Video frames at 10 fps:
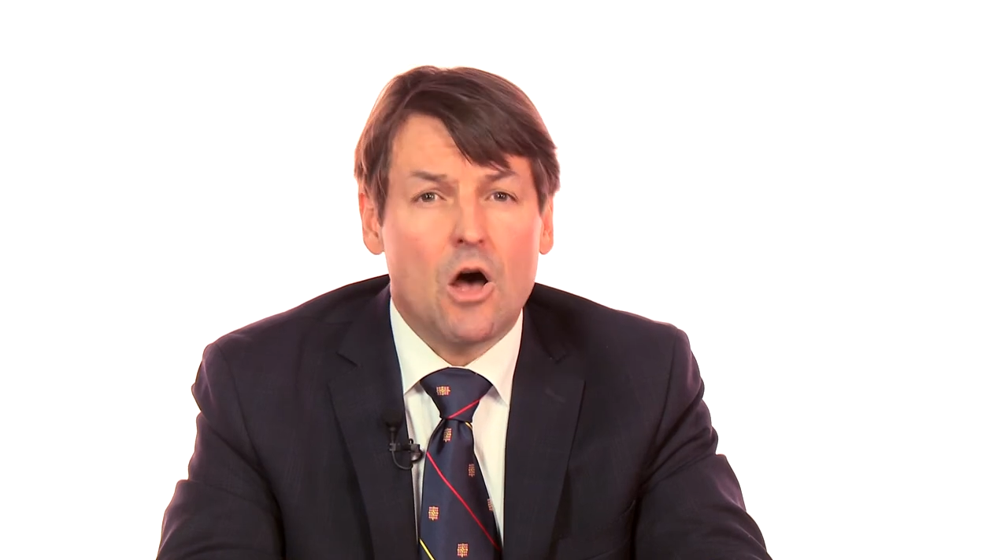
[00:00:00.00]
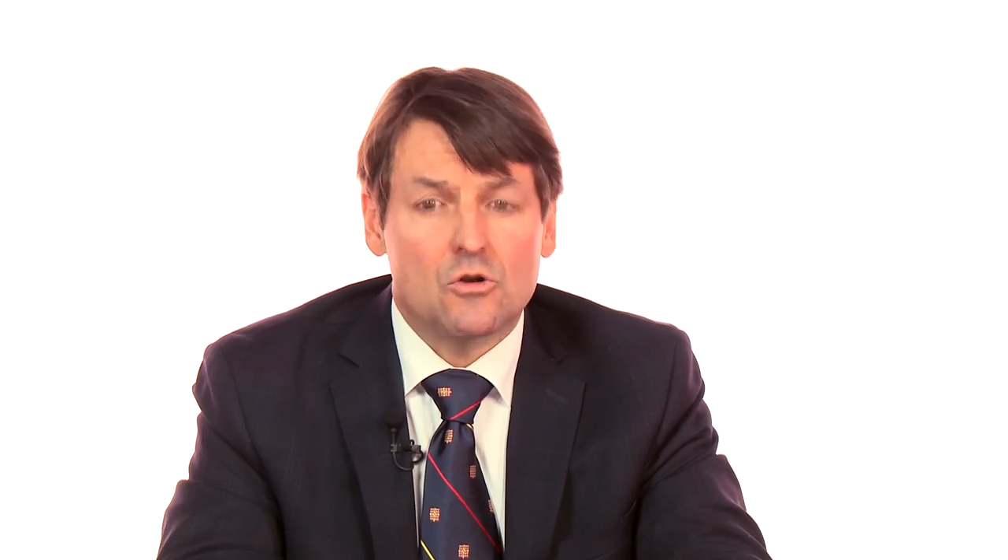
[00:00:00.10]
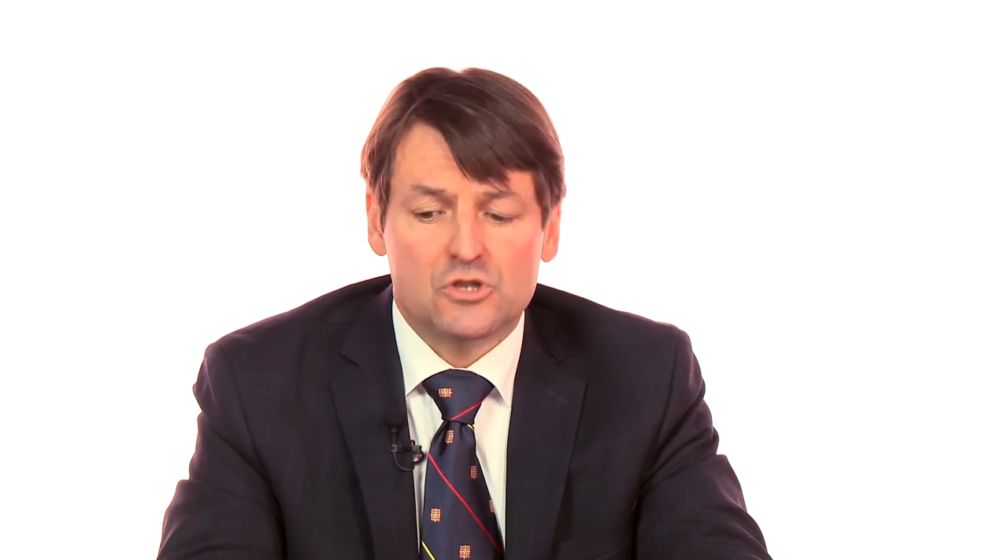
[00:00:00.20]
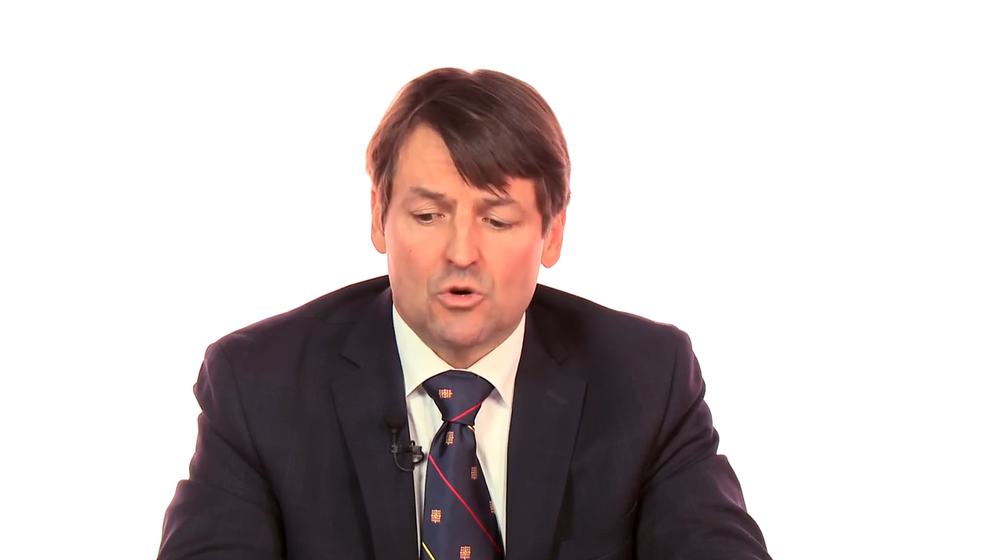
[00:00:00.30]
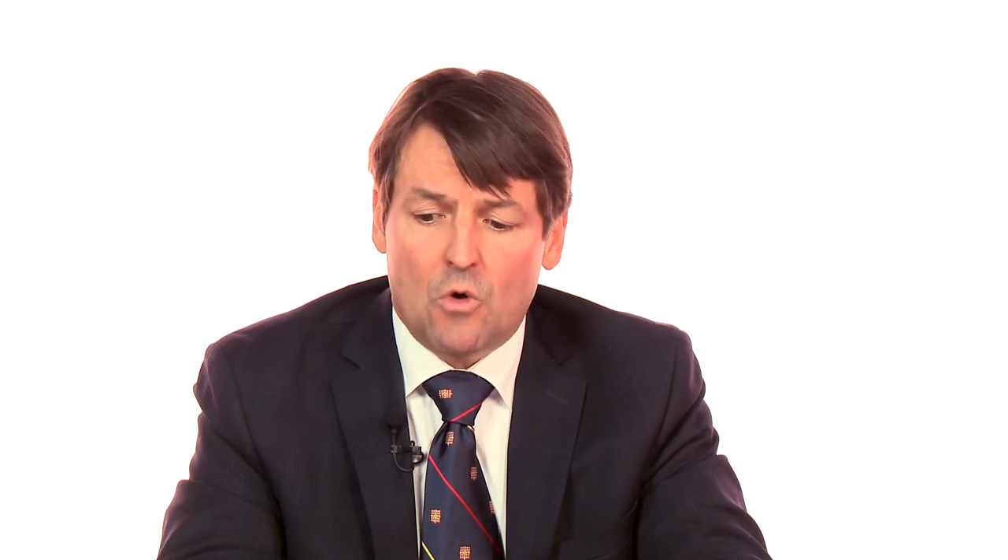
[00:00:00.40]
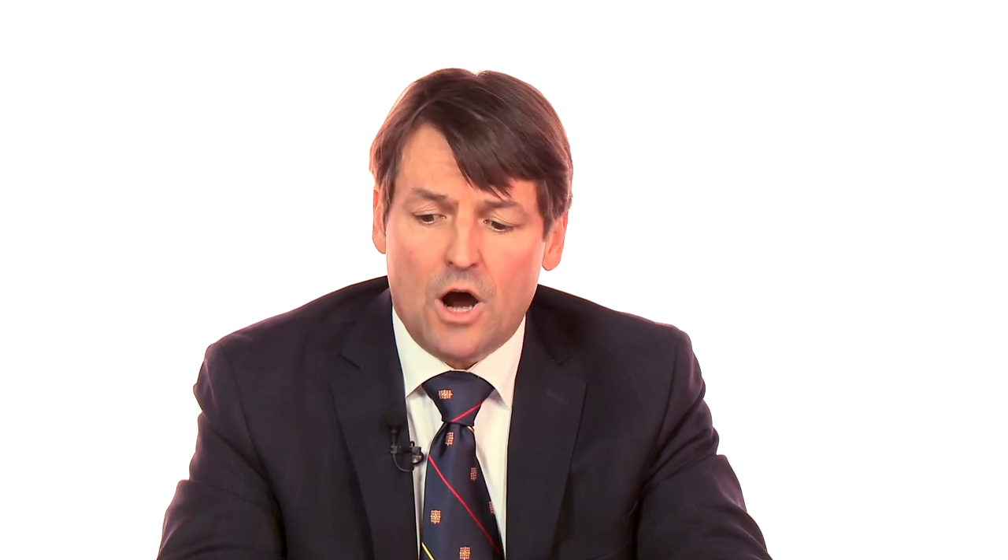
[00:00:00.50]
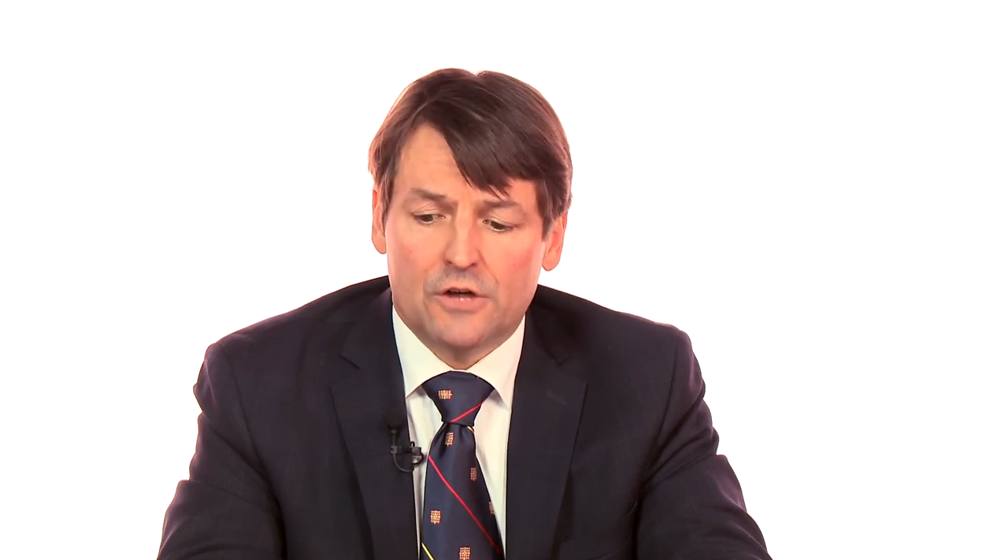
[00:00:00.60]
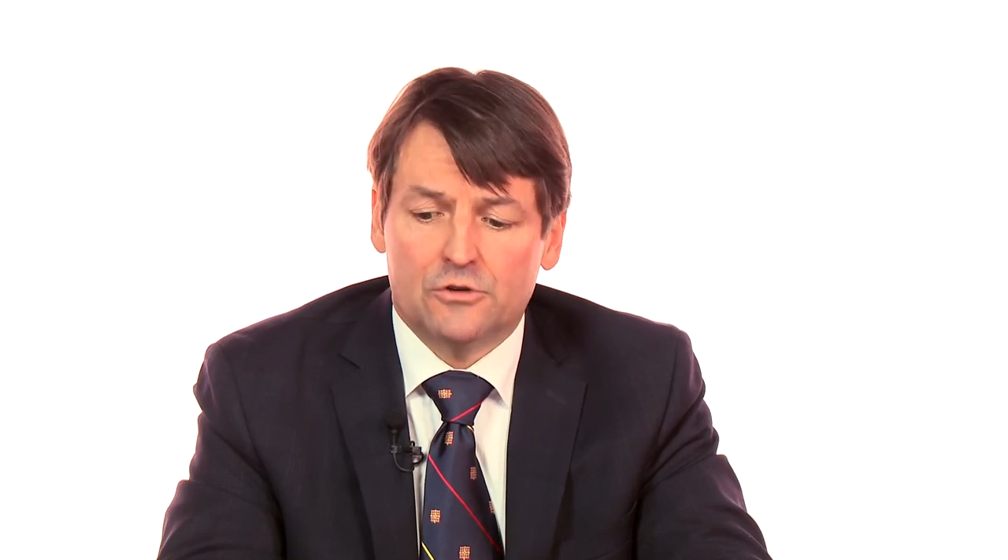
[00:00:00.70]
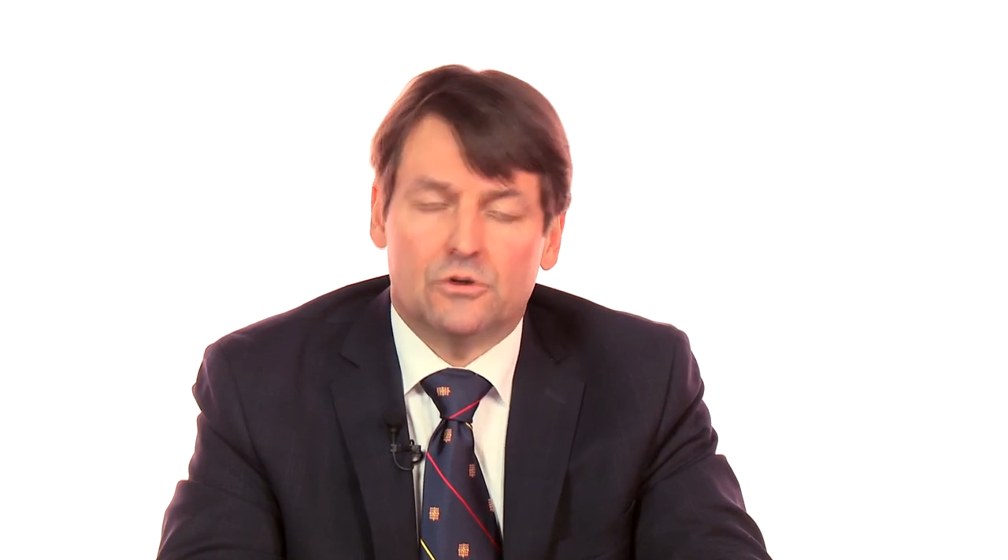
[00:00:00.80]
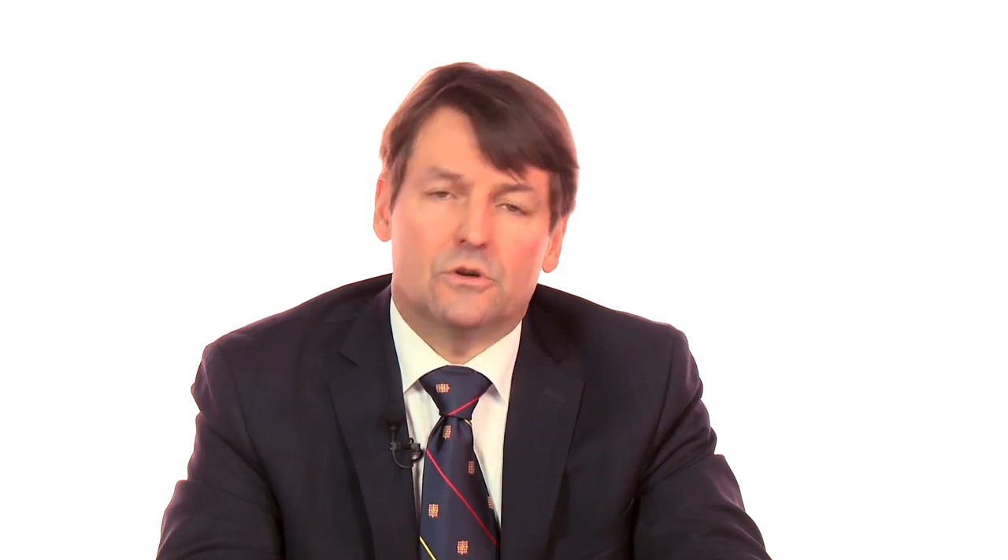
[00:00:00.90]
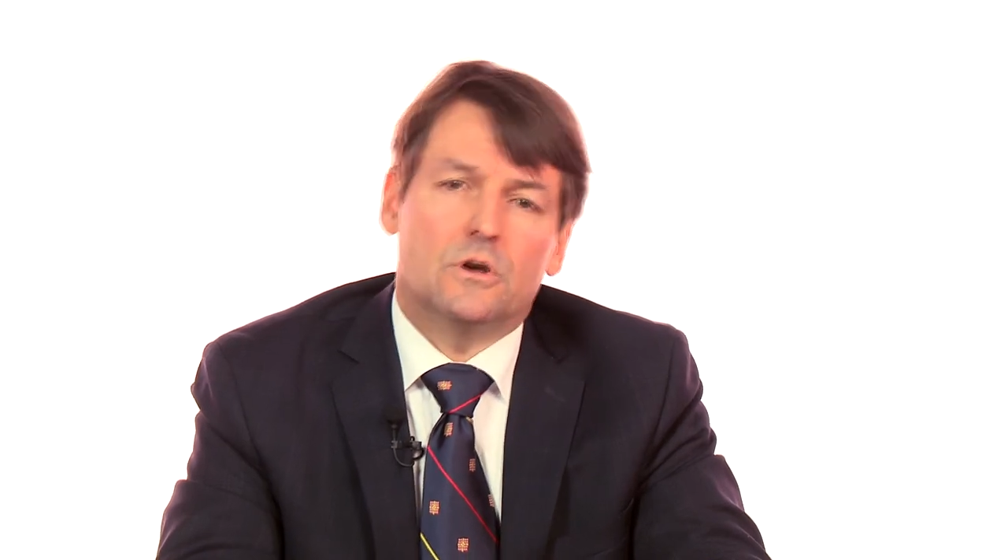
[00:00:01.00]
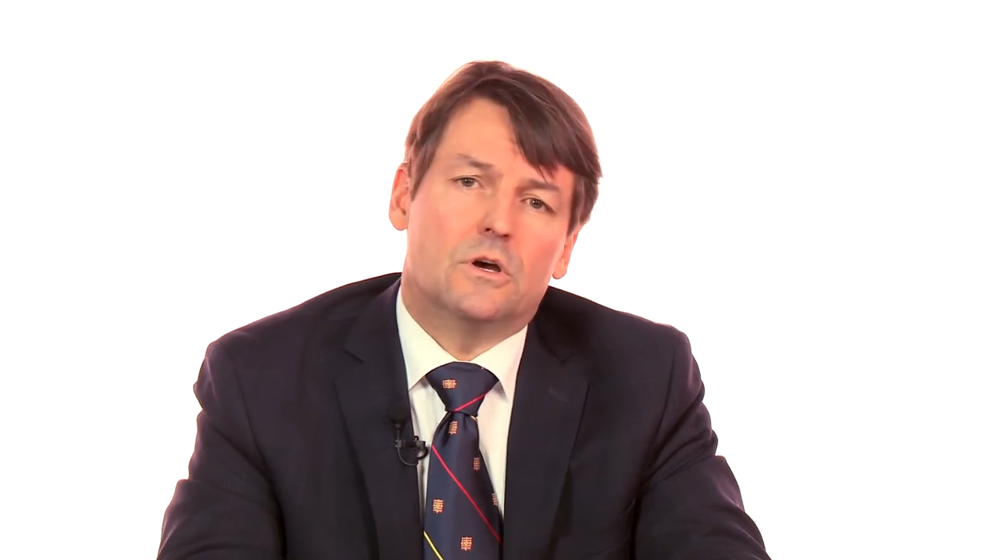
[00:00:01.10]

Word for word: also honor